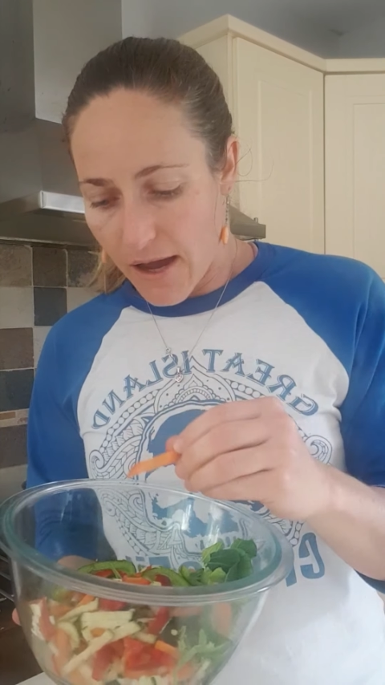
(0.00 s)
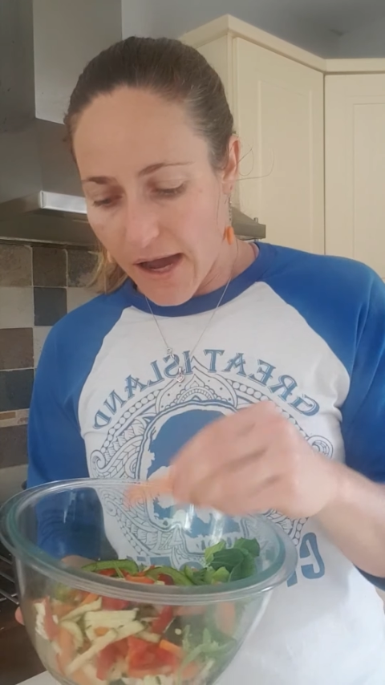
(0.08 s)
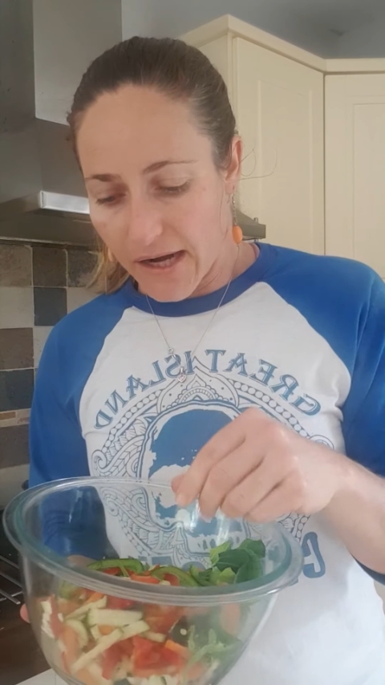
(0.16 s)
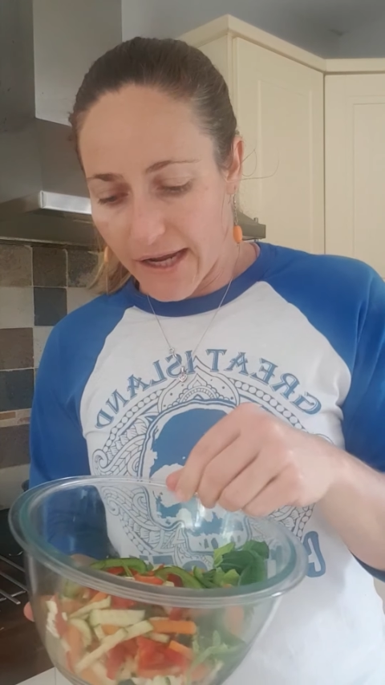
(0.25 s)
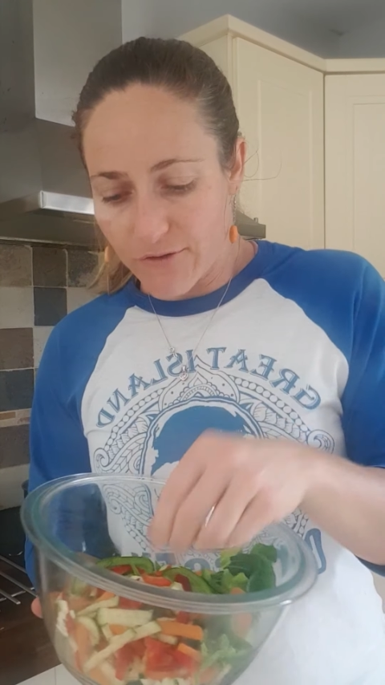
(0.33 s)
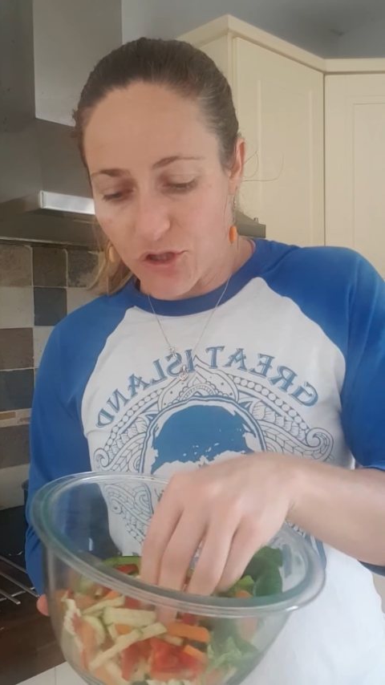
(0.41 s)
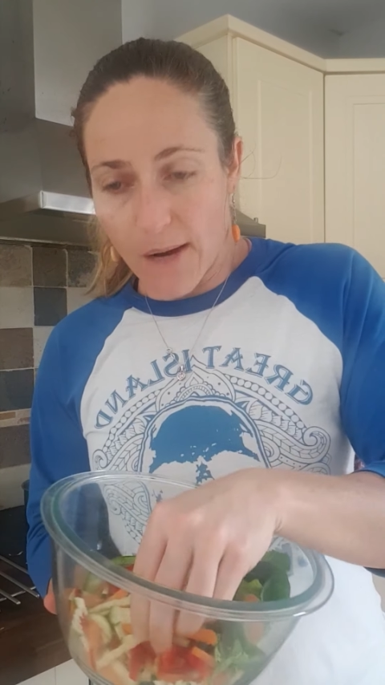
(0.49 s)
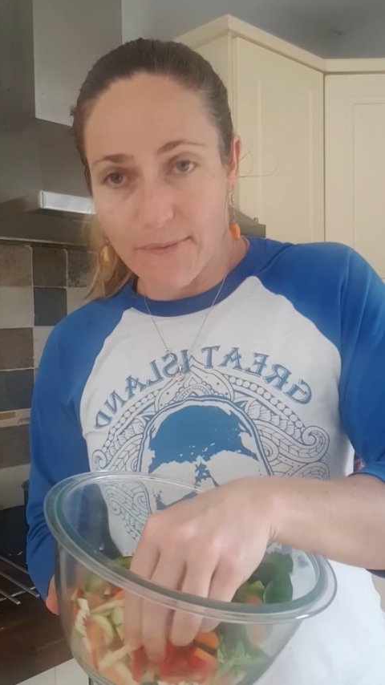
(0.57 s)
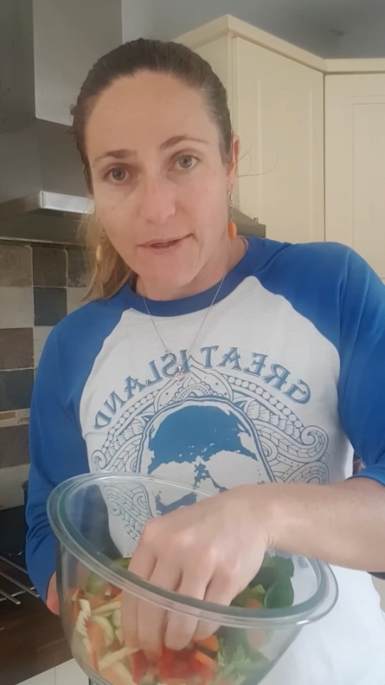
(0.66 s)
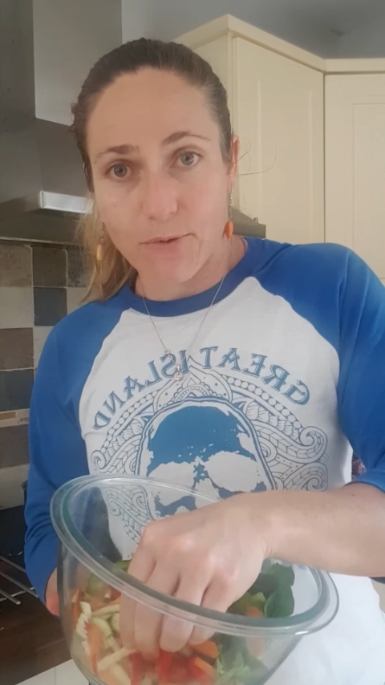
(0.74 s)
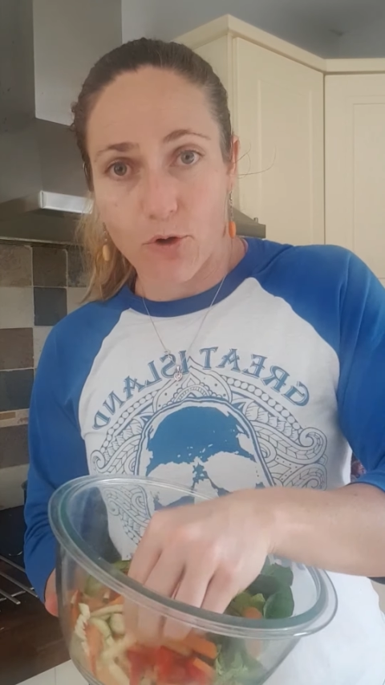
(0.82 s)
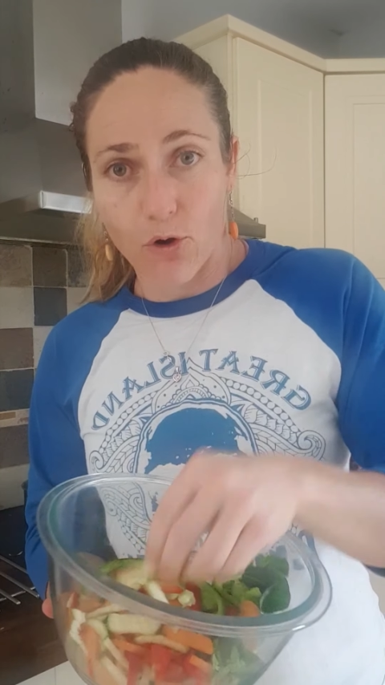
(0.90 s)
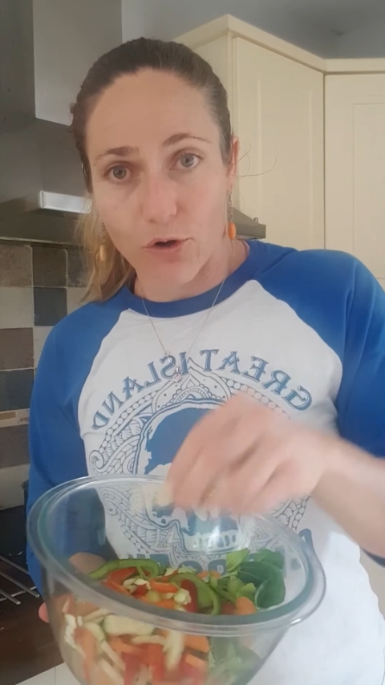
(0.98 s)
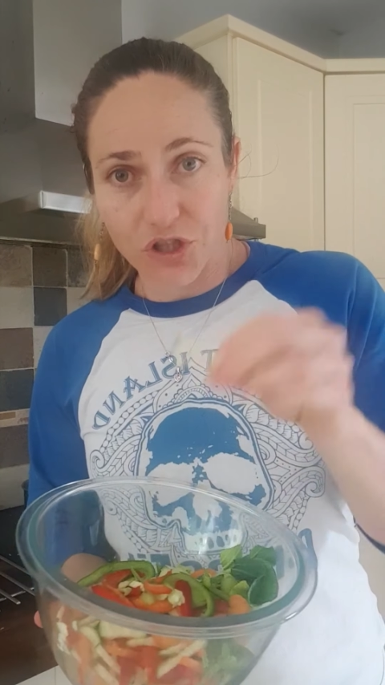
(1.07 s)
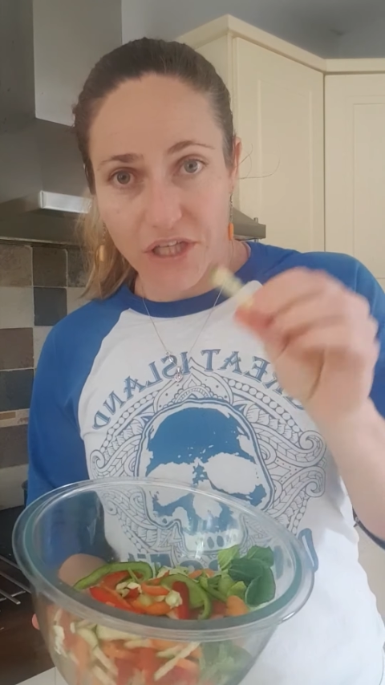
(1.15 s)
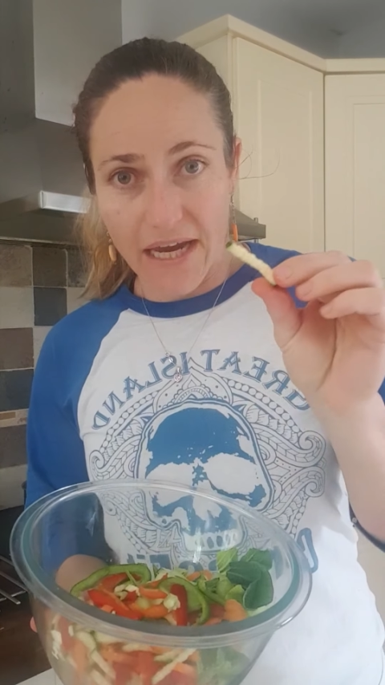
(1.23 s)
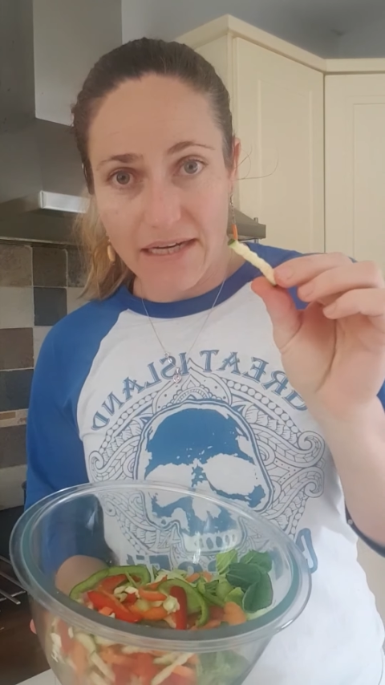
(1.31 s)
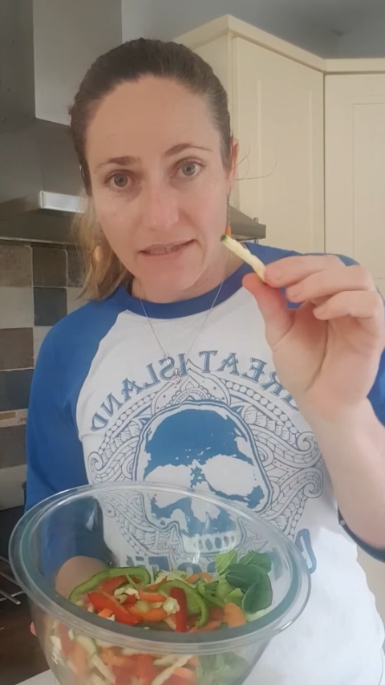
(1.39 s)
And I've chopped up
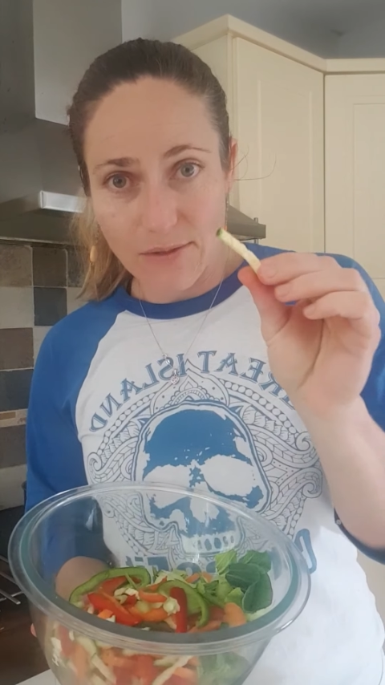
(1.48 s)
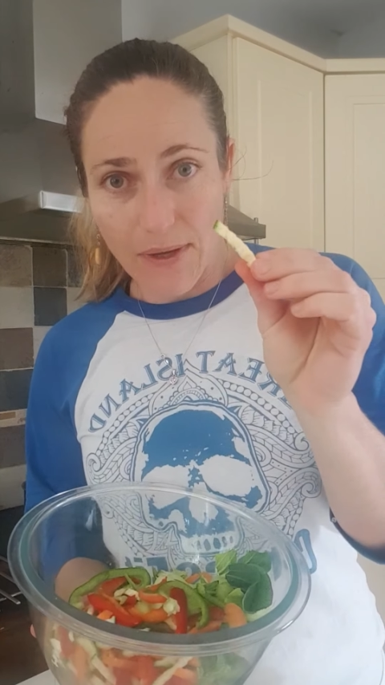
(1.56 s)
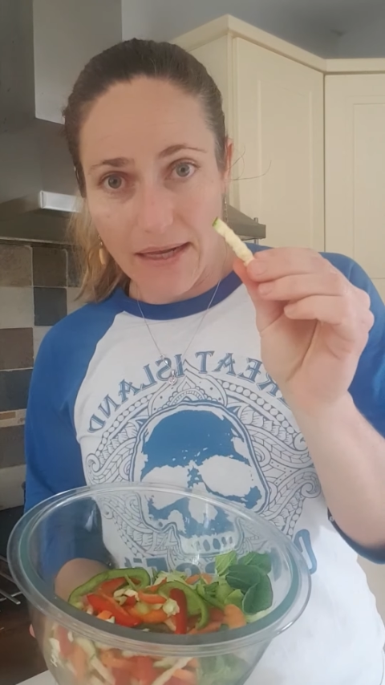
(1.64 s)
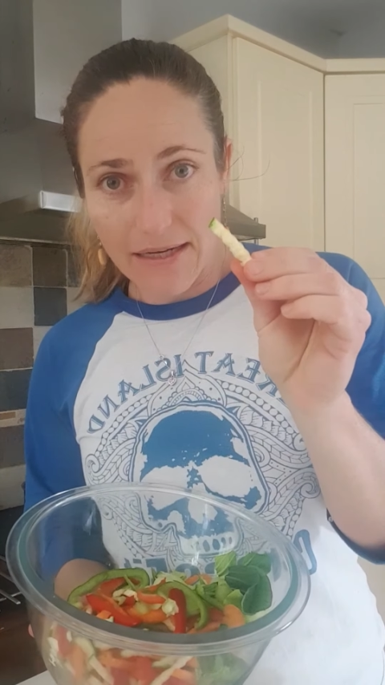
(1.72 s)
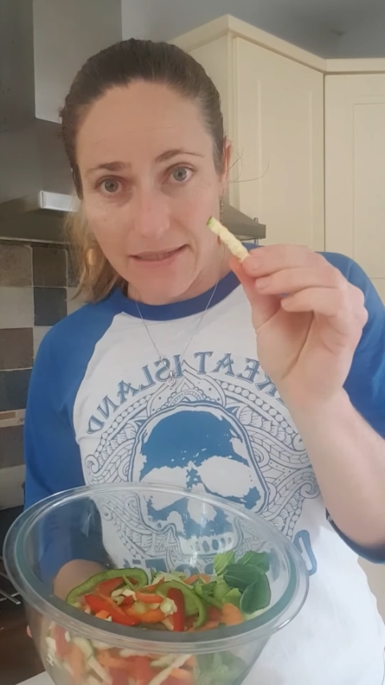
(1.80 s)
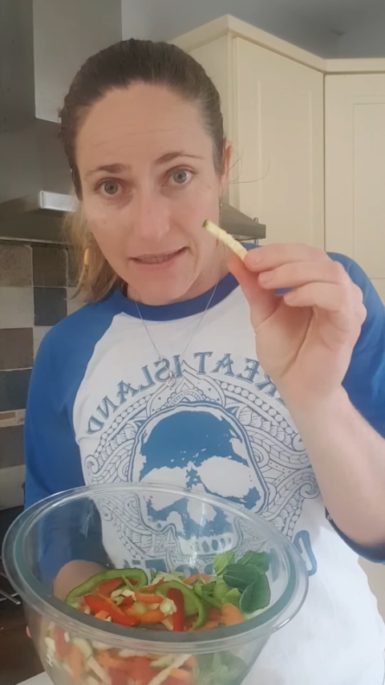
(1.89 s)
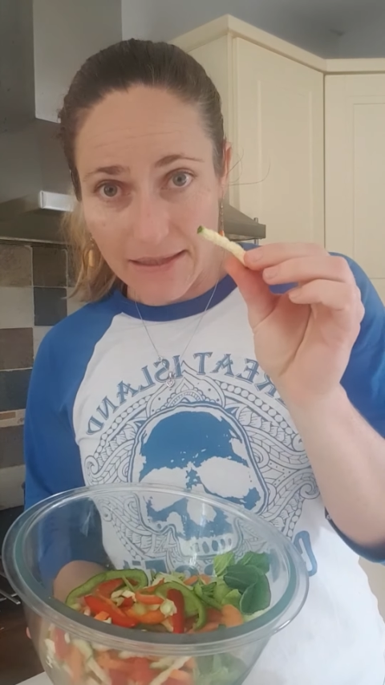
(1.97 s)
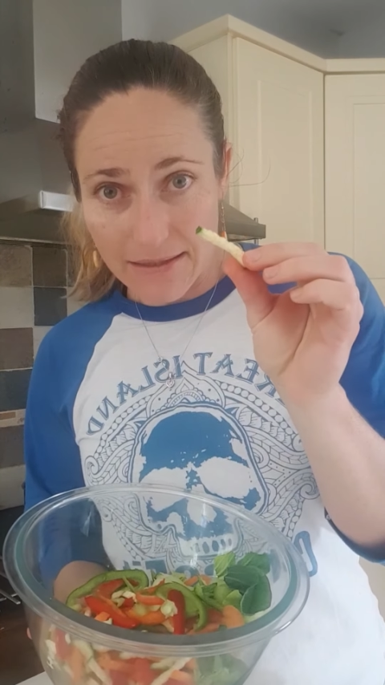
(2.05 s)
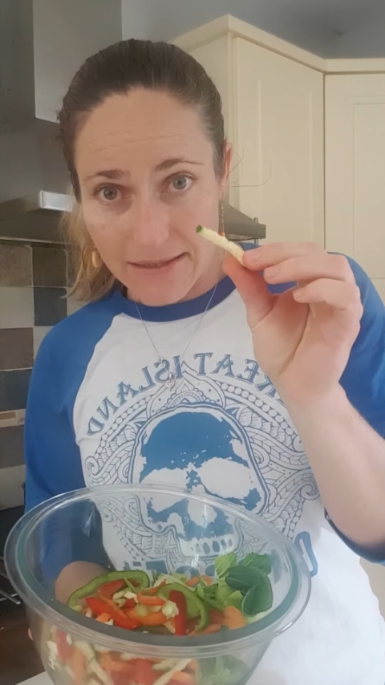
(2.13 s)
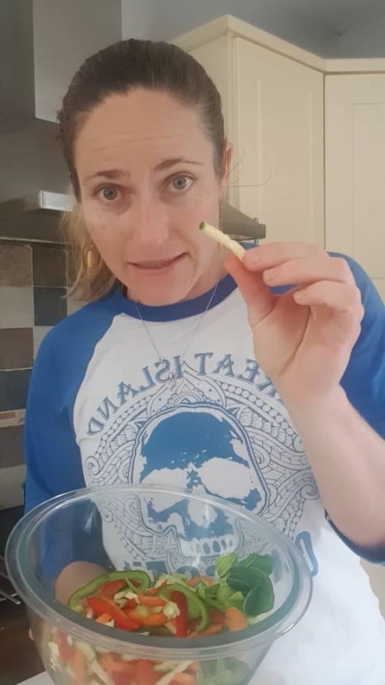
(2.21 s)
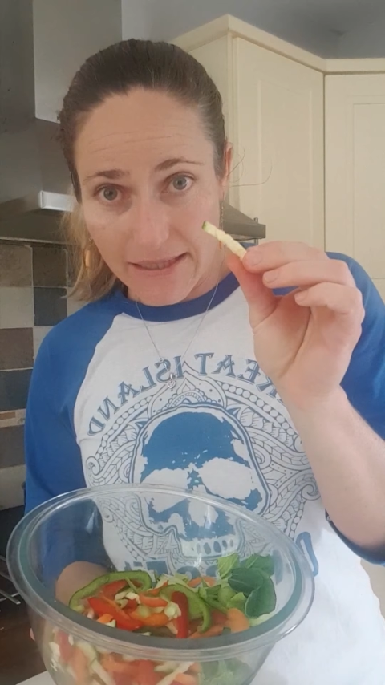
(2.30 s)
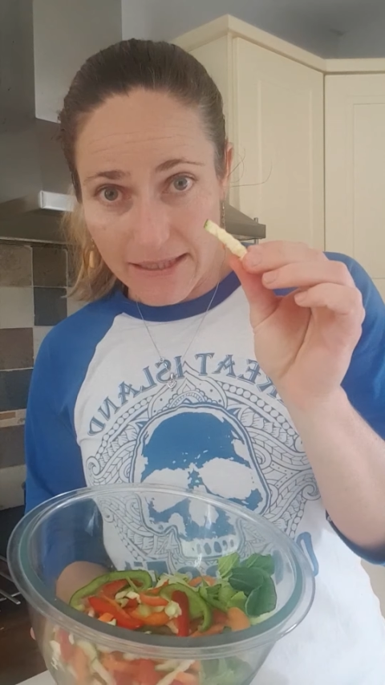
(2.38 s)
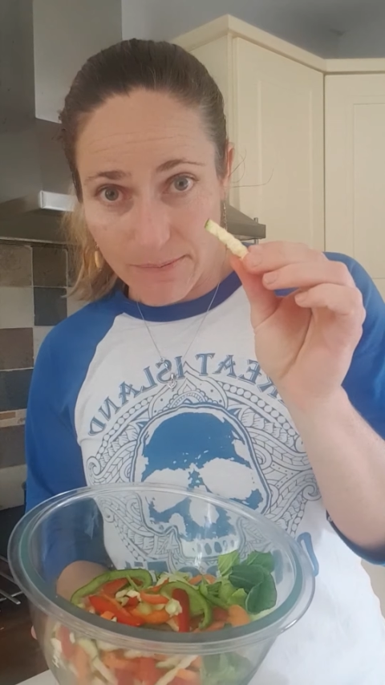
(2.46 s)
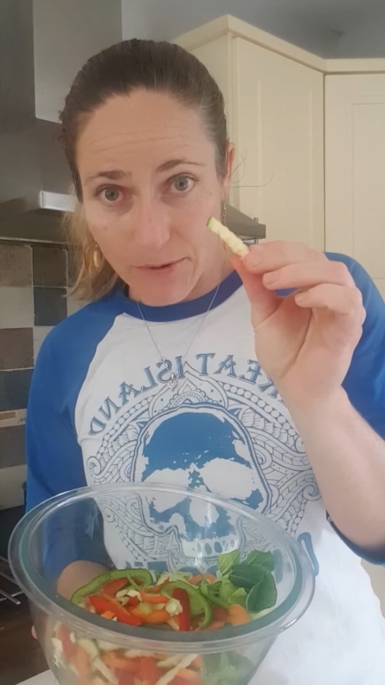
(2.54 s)
courgette as well into little sticks,